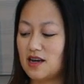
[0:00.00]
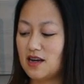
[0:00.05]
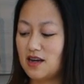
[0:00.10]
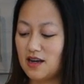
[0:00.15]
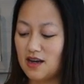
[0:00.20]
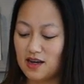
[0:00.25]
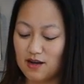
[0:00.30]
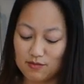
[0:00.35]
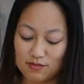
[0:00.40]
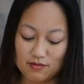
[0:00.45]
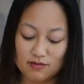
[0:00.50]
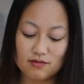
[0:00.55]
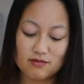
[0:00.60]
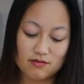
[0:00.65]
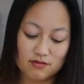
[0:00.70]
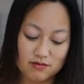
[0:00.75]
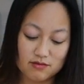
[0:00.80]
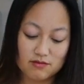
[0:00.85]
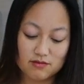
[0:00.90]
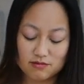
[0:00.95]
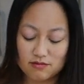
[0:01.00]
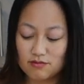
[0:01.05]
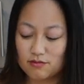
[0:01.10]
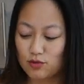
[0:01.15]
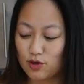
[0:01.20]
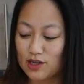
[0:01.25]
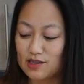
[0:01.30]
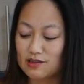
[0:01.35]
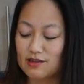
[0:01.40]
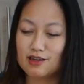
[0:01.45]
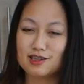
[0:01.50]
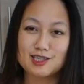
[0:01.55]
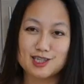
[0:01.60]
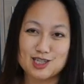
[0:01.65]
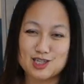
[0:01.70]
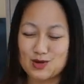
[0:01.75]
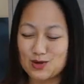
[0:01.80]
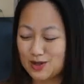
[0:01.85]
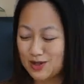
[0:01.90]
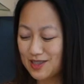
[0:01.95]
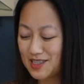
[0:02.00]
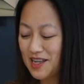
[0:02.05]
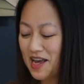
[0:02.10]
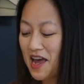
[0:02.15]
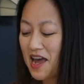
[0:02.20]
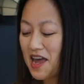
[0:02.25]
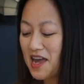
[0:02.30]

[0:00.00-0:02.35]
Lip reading: bread sausage rolls,